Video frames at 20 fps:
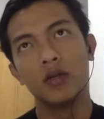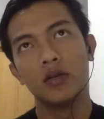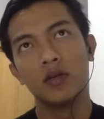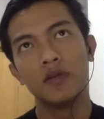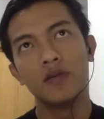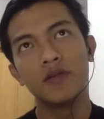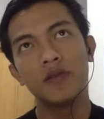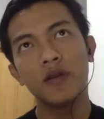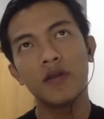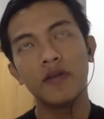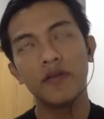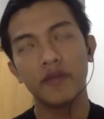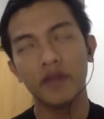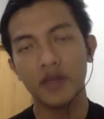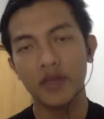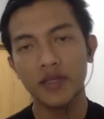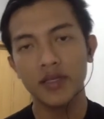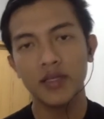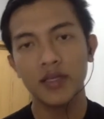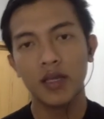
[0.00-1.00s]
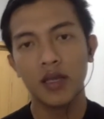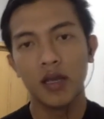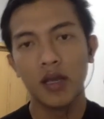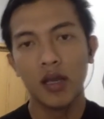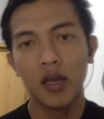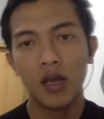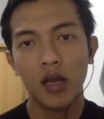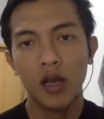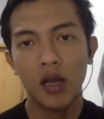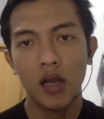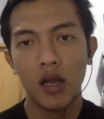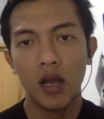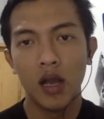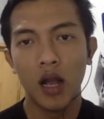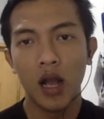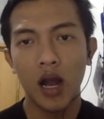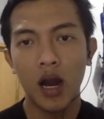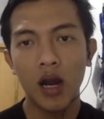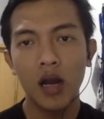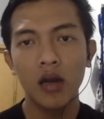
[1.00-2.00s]
Service
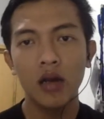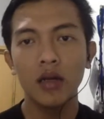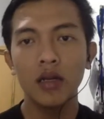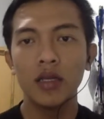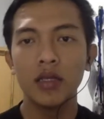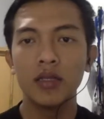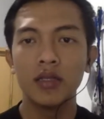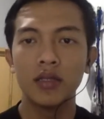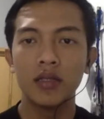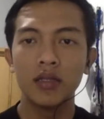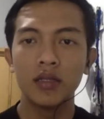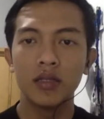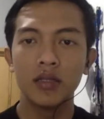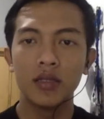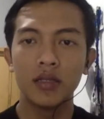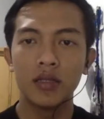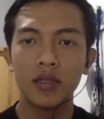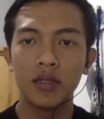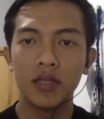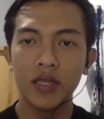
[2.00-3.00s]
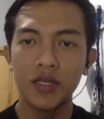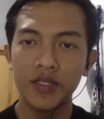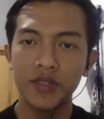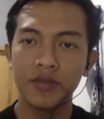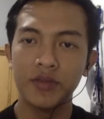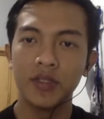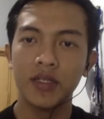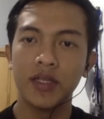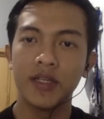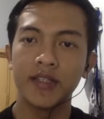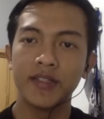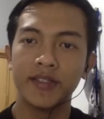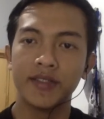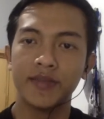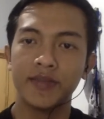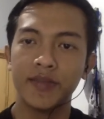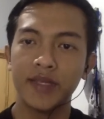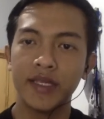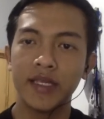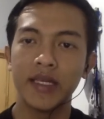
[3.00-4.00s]
are intangible
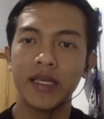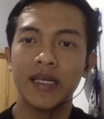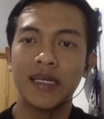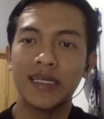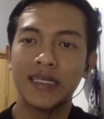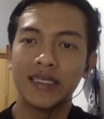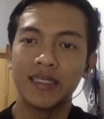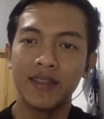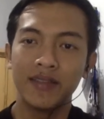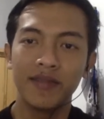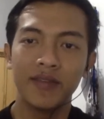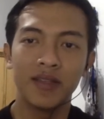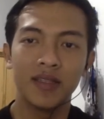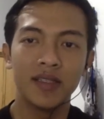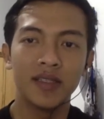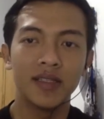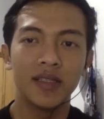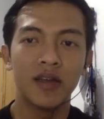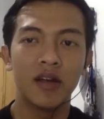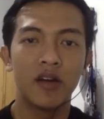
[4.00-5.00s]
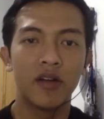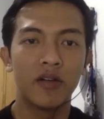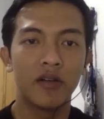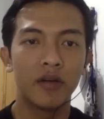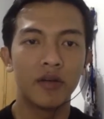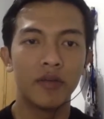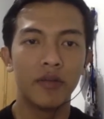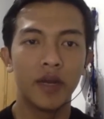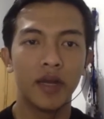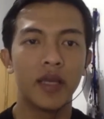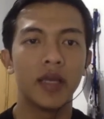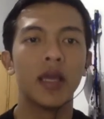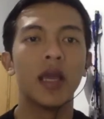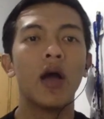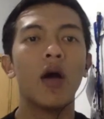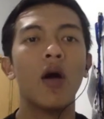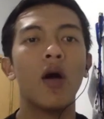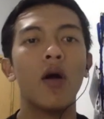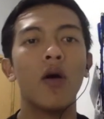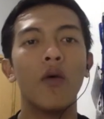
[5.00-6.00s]
economic activities offered by
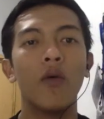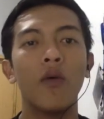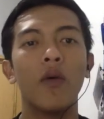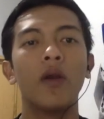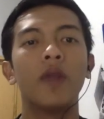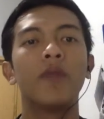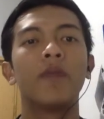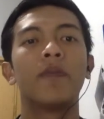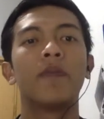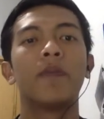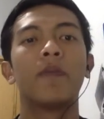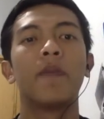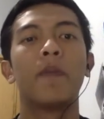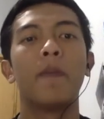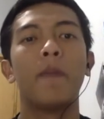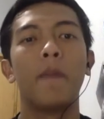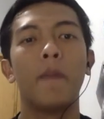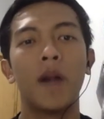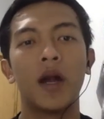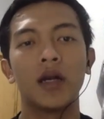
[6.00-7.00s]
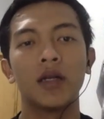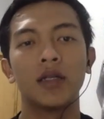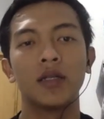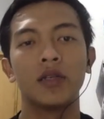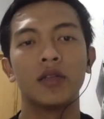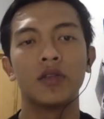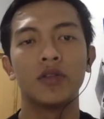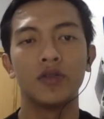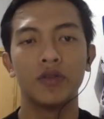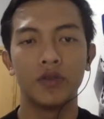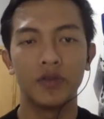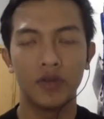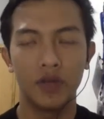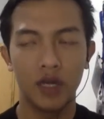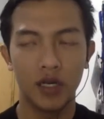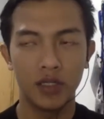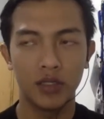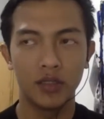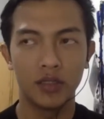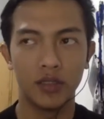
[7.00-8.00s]
one party to
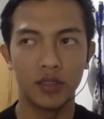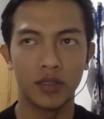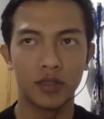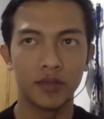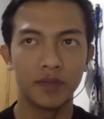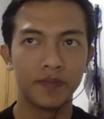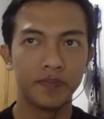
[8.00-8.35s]
another.